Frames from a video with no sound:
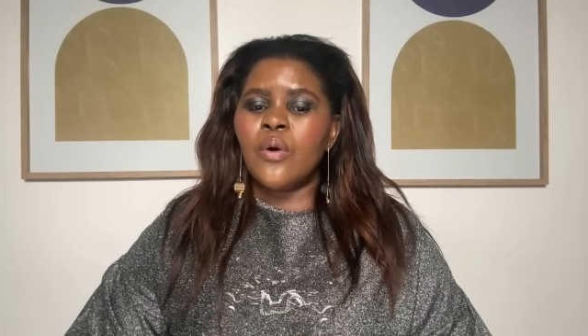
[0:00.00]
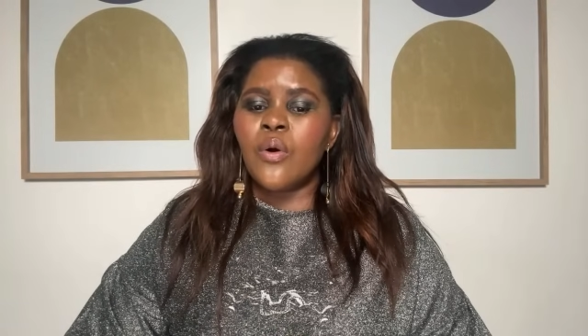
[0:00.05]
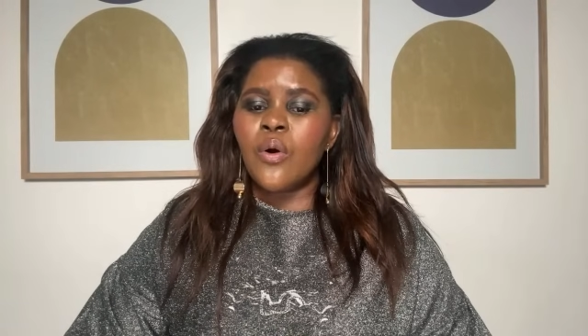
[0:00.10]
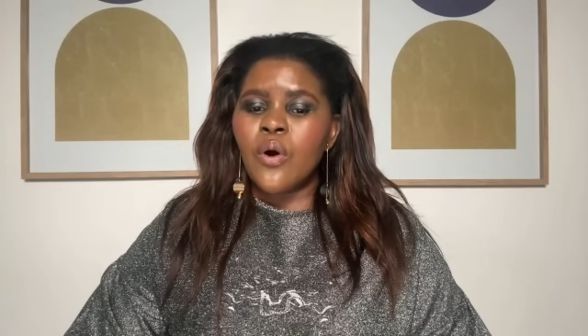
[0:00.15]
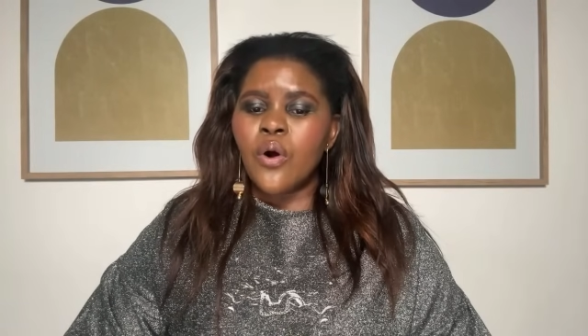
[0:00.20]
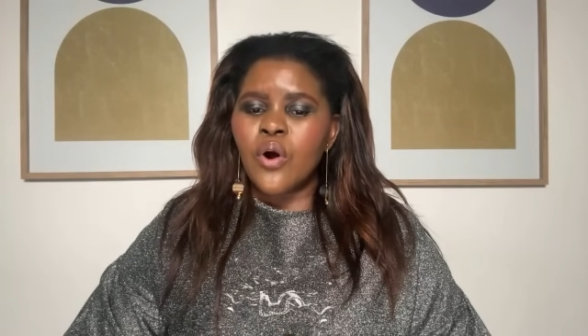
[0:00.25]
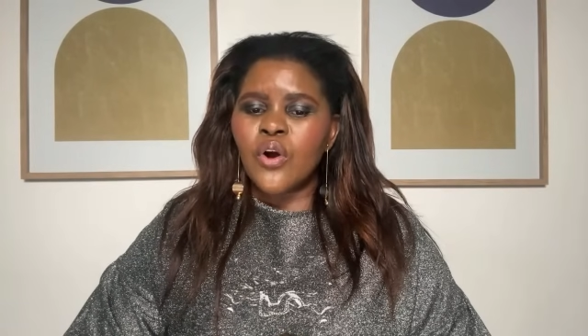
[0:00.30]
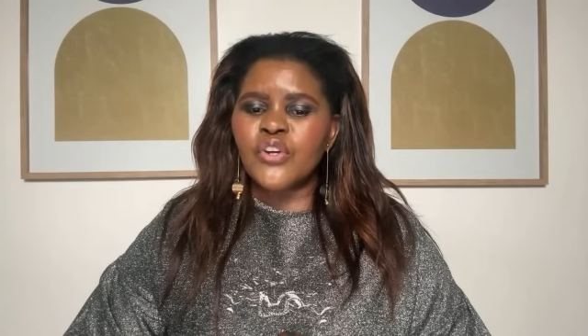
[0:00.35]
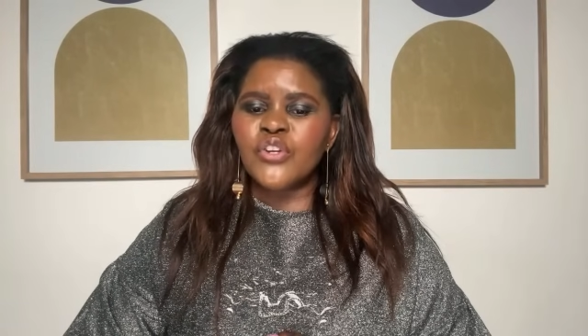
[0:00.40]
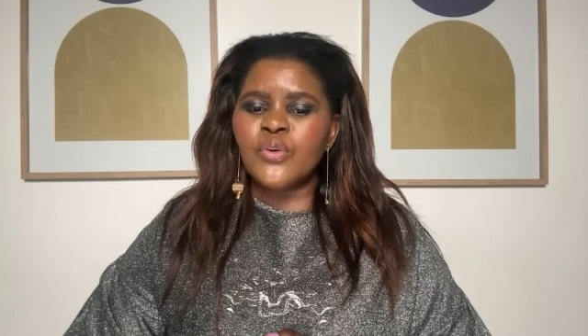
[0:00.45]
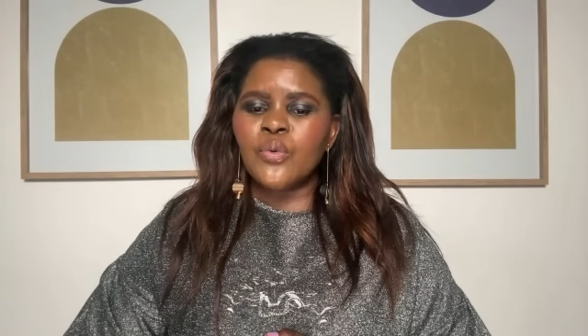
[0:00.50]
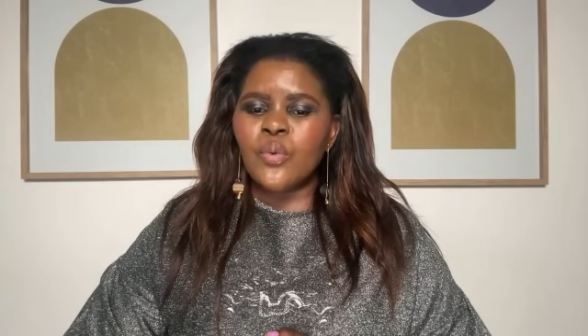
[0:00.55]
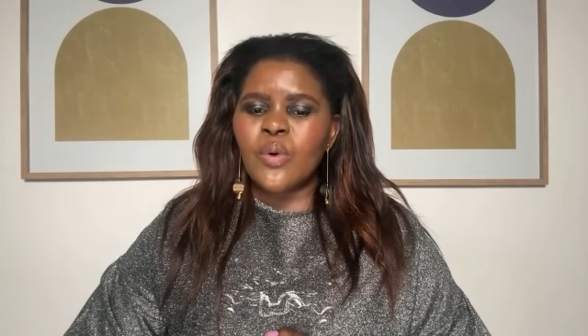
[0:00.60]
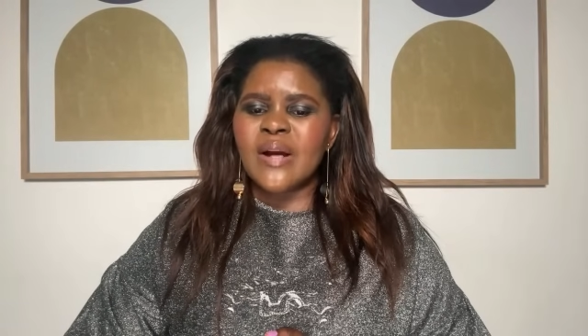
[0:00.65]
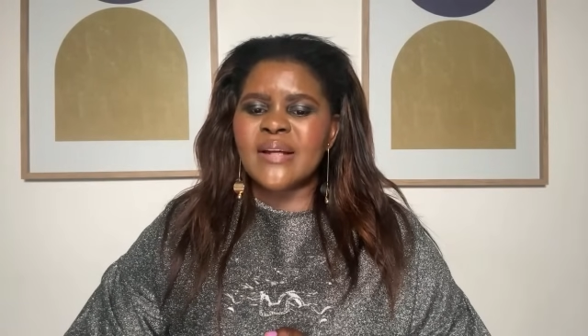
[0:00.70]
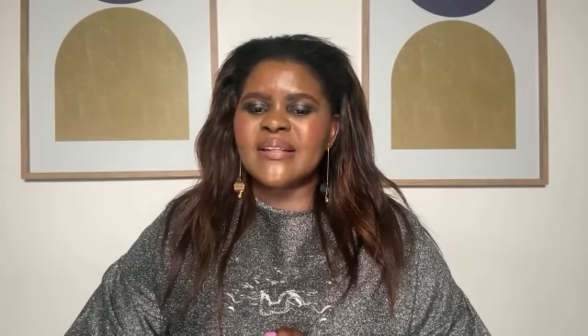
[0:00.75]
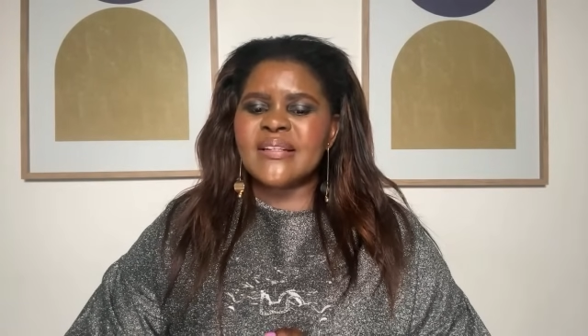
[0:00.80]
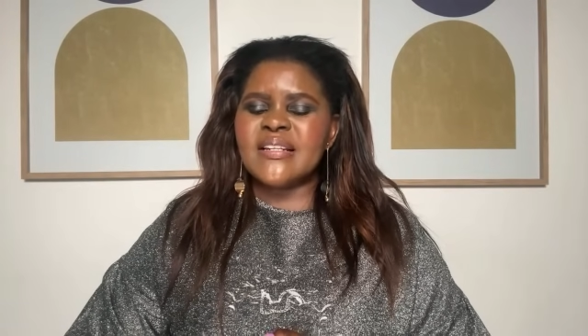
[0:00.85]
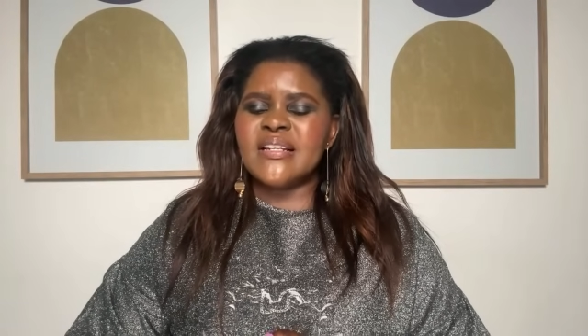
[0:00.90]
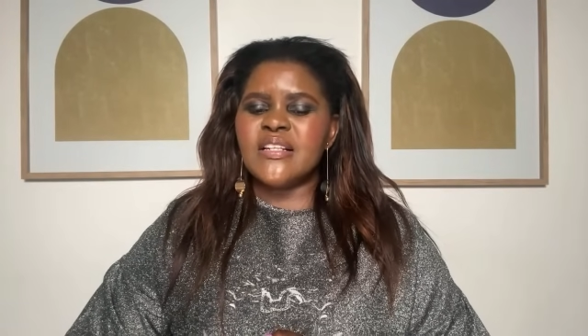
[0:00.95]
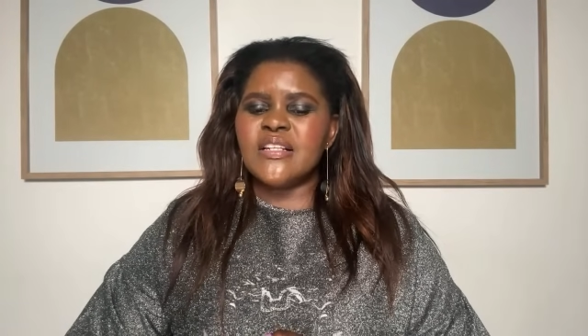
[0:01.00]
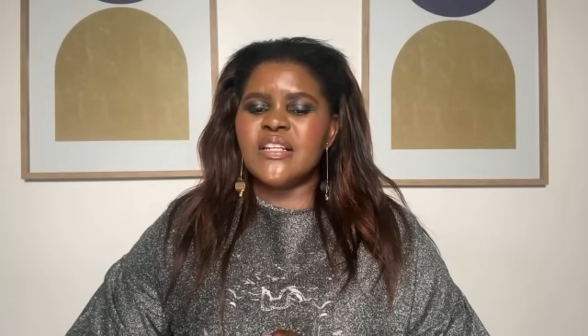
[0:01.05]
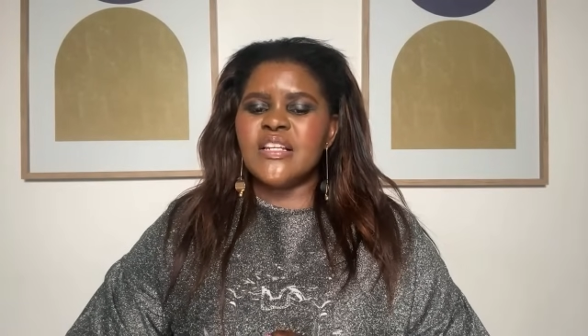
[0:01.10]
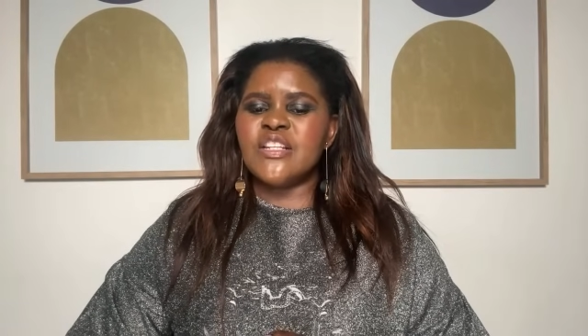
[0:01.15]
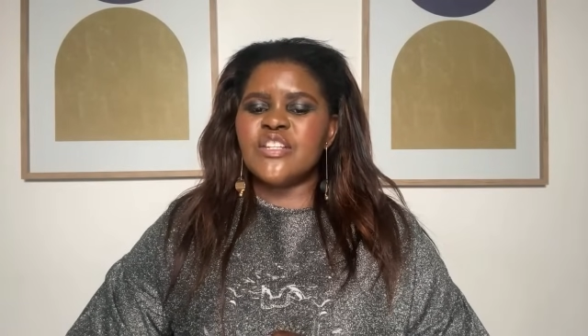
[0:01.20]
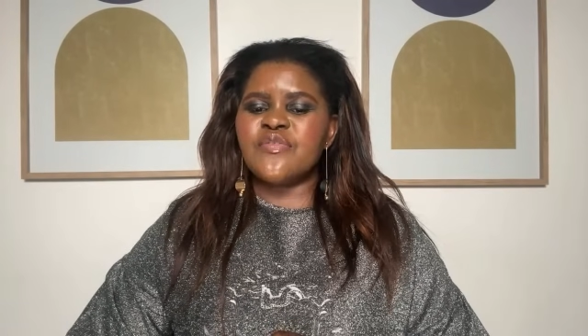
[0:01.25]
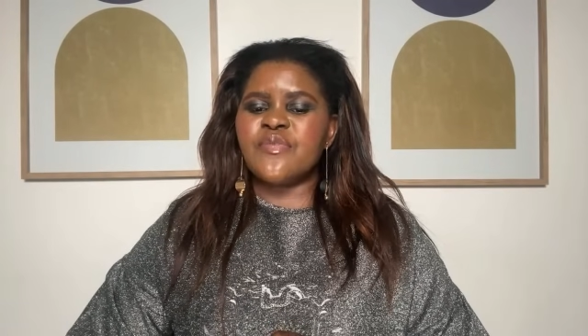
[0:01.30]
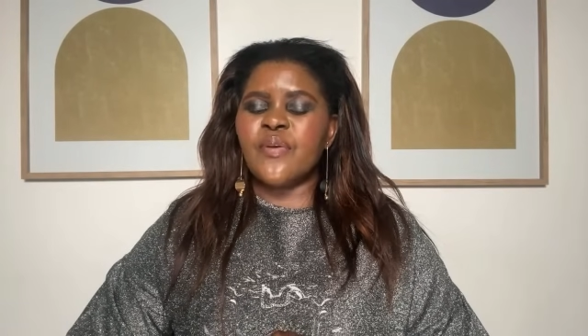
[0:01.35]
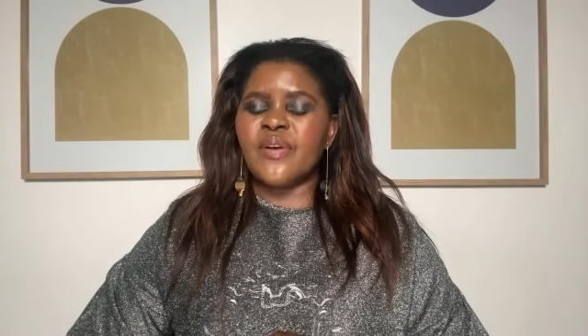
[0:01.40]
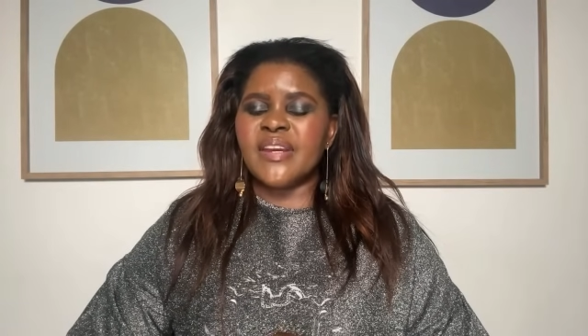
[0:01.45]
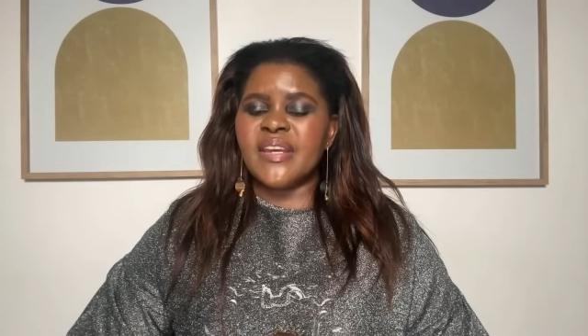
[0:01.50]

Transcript: All you want is for